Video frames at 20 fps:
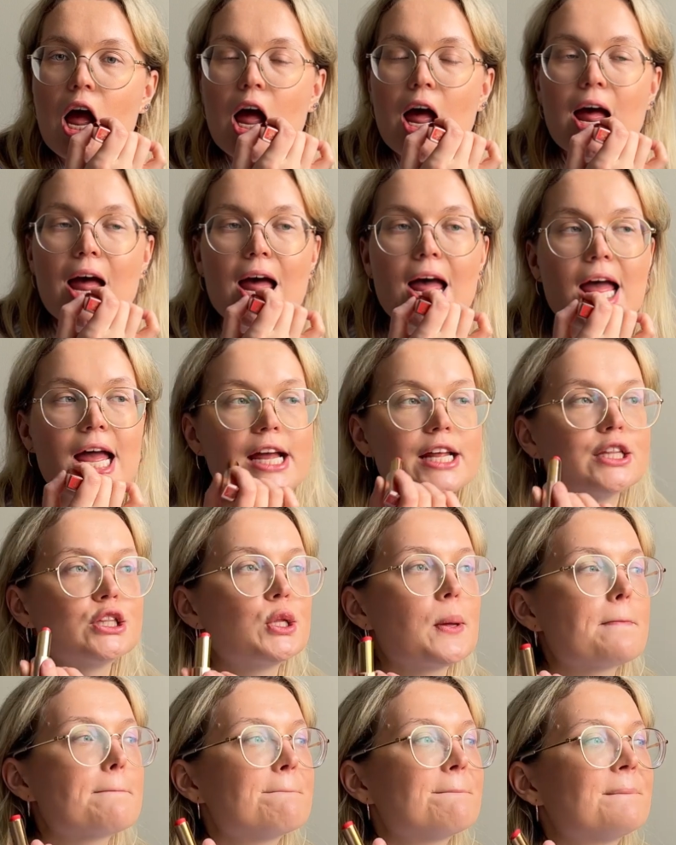and
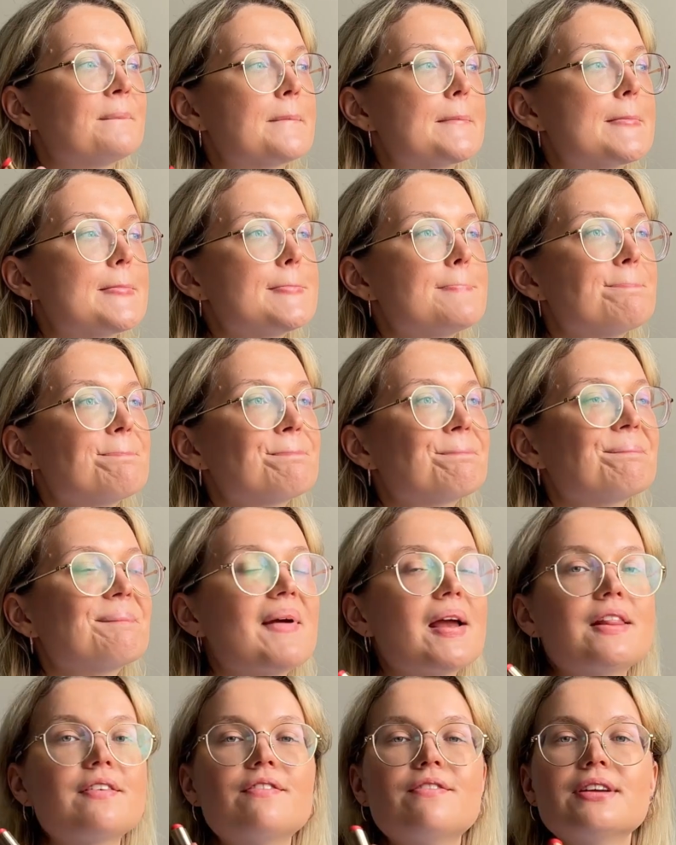
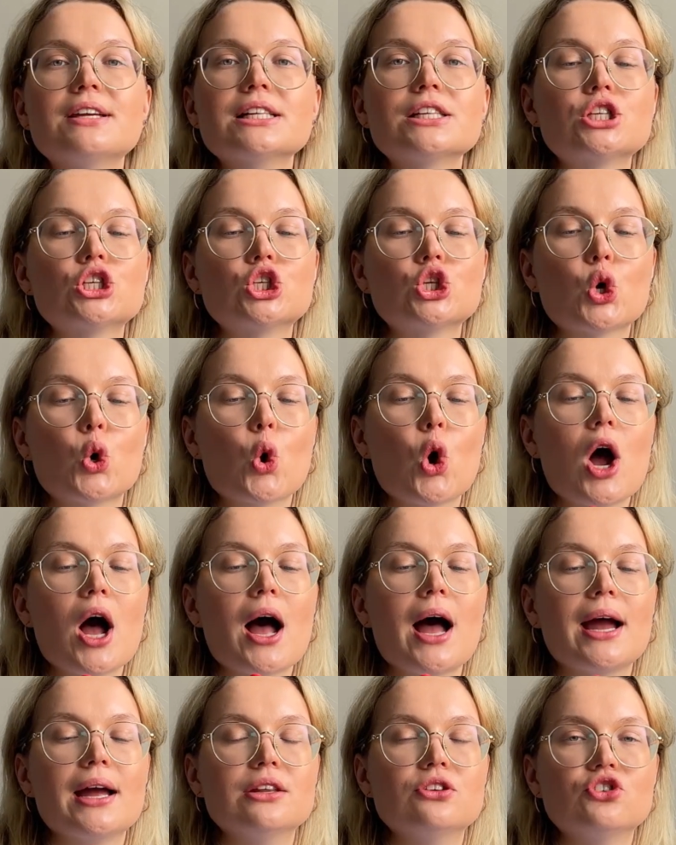it feels so
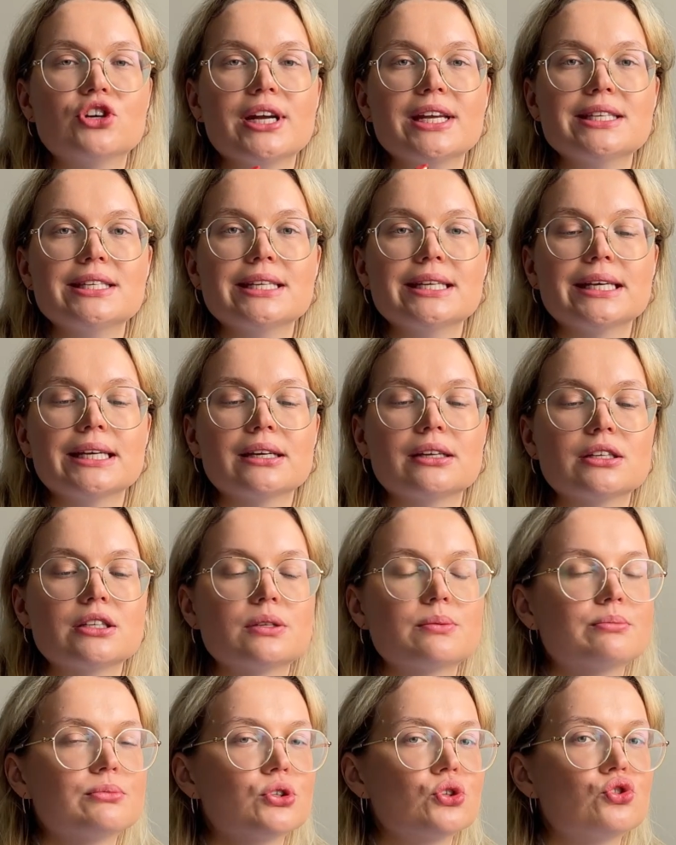hydrating. It's
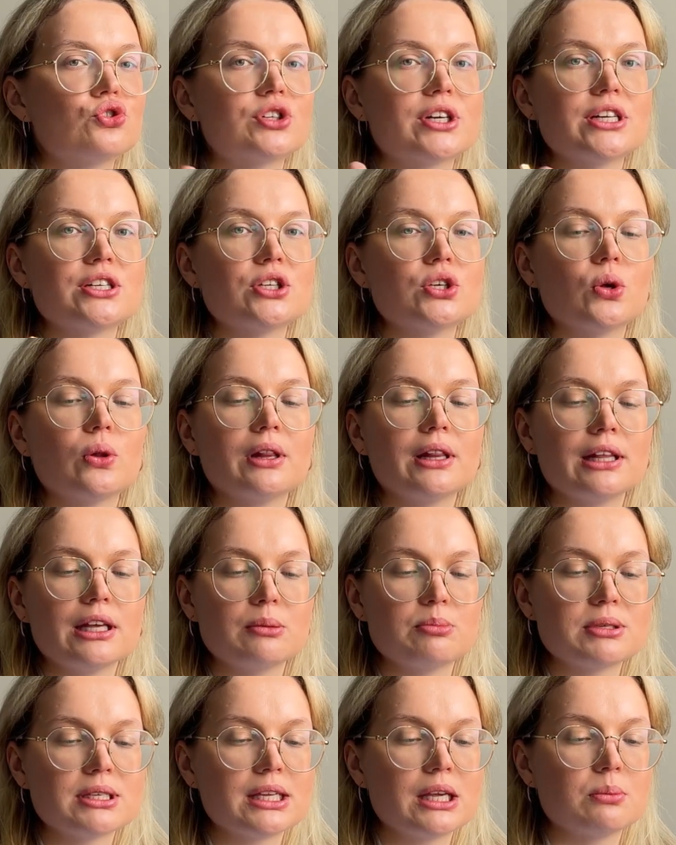moisturizes your
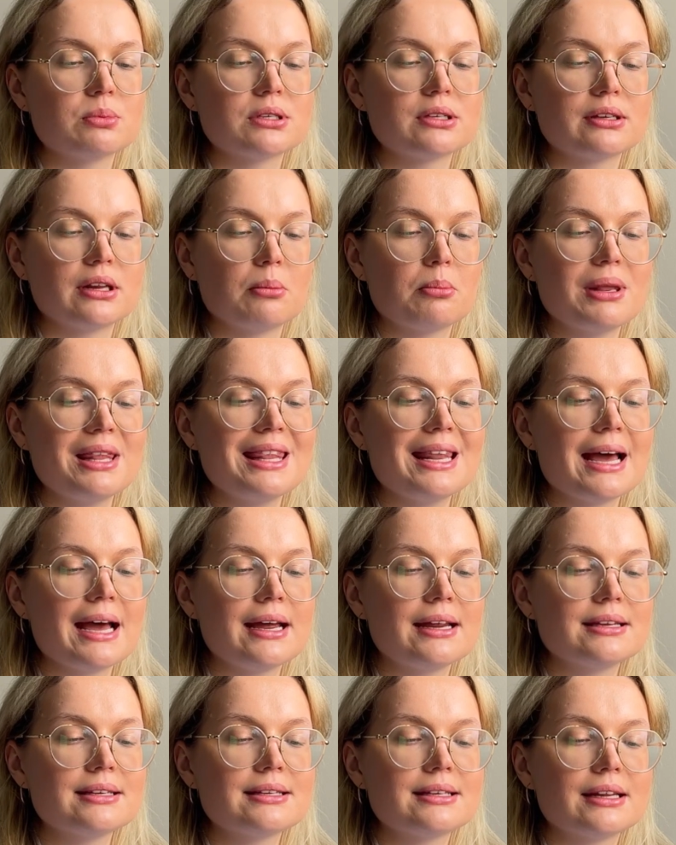lips, keeps them
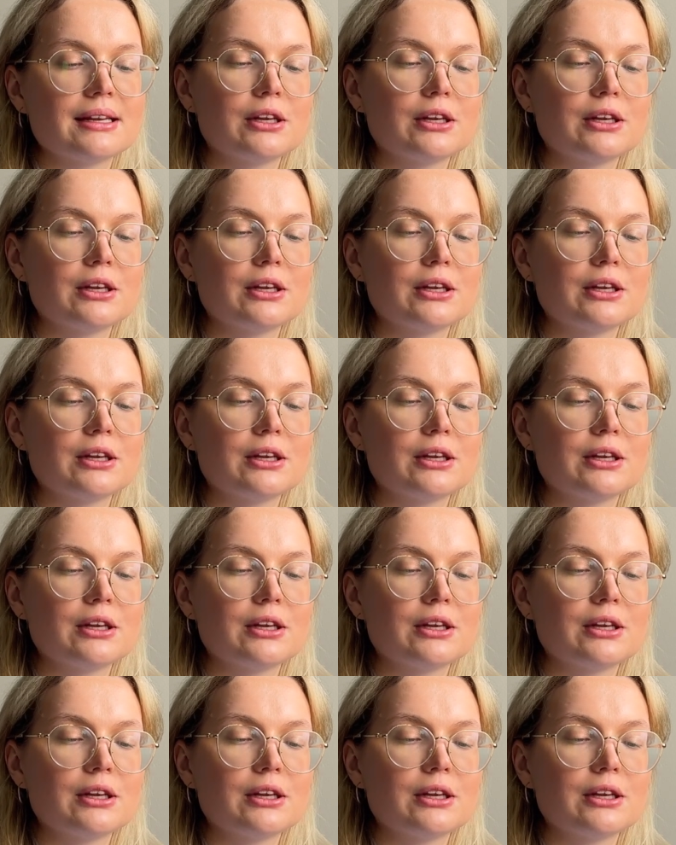nice,